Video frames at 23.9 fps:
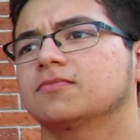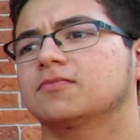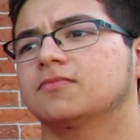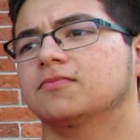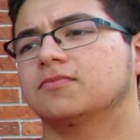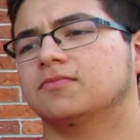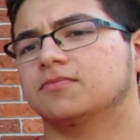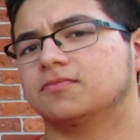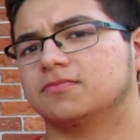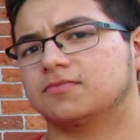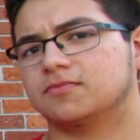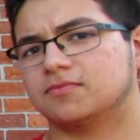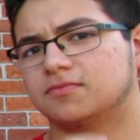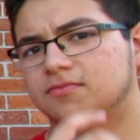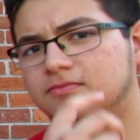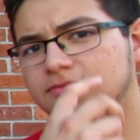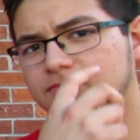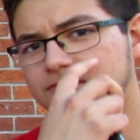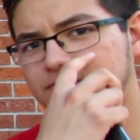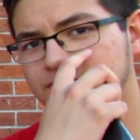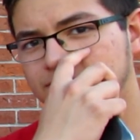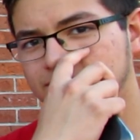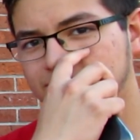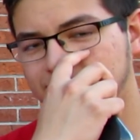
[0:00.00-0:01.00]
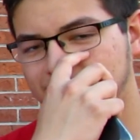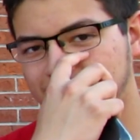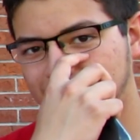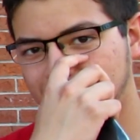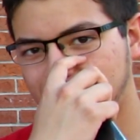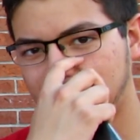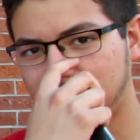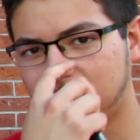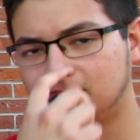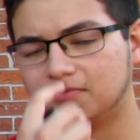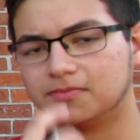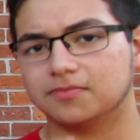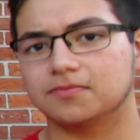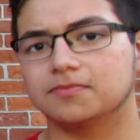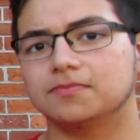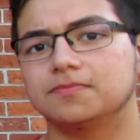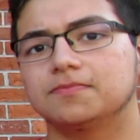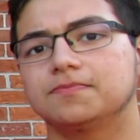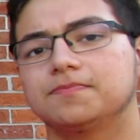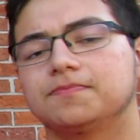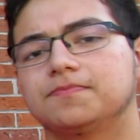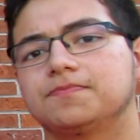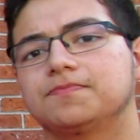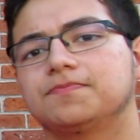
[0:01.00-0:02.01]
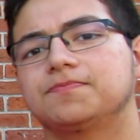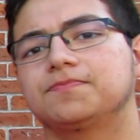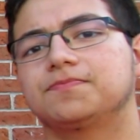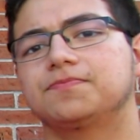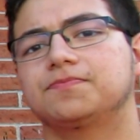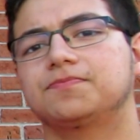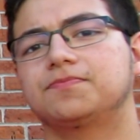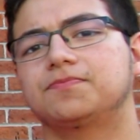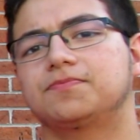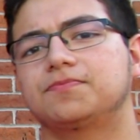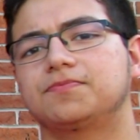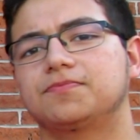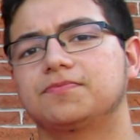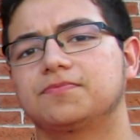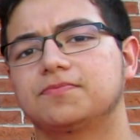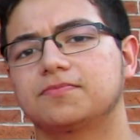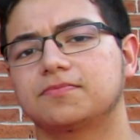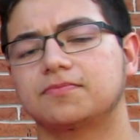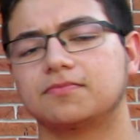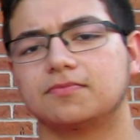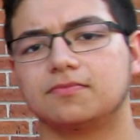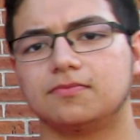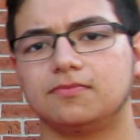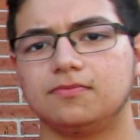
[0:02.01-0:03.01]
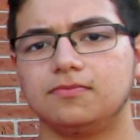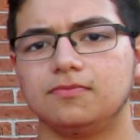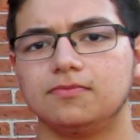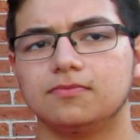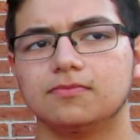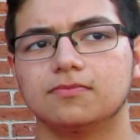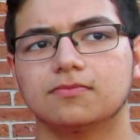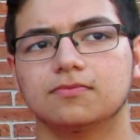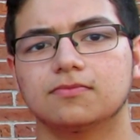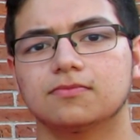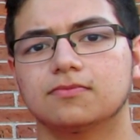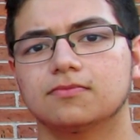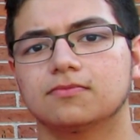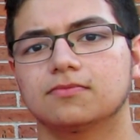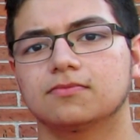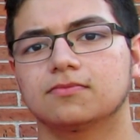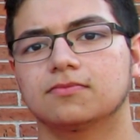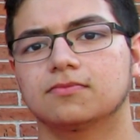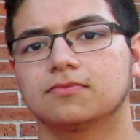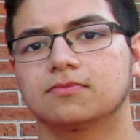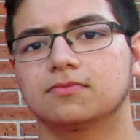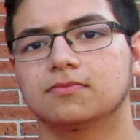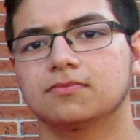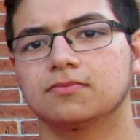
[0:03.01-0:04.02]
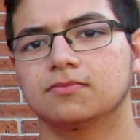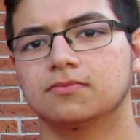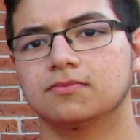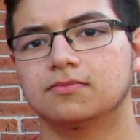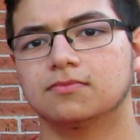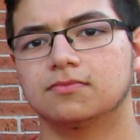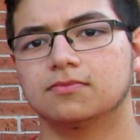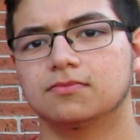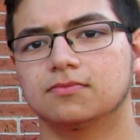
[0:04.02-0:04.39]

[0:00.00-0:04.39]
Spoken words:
This person isn't speaking.